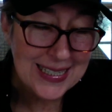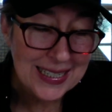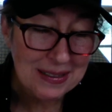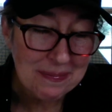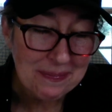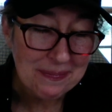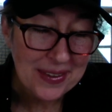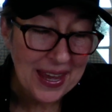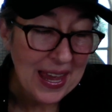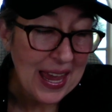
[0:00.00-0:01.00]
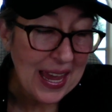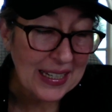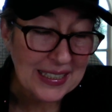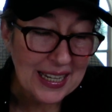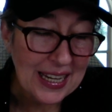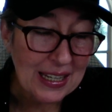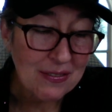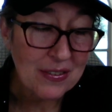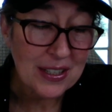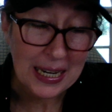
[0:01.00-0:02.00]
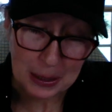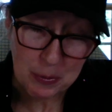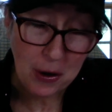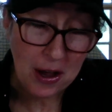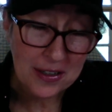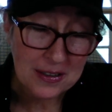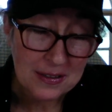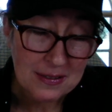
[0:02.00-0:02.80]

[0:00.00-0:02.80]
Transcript: him and gave Hebron